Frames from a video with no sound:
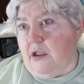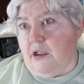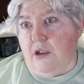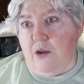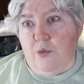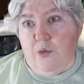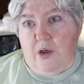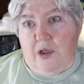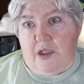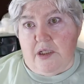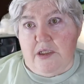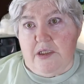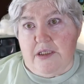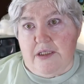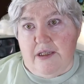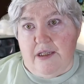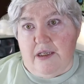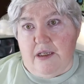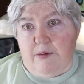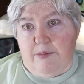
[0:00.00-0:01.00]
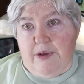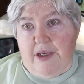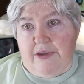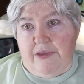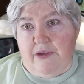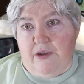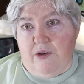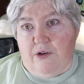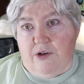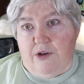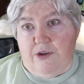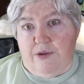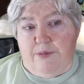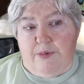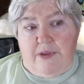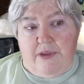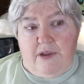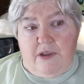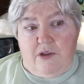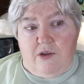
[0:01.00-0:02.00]
You want us to think about the earth,
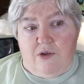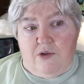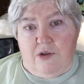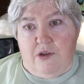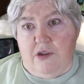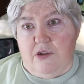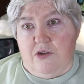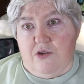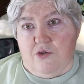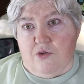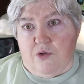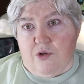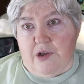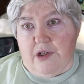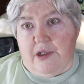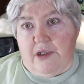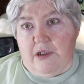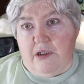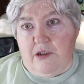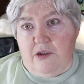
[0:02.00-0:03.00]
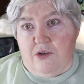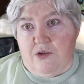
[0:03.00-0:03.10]
but then you're destroying,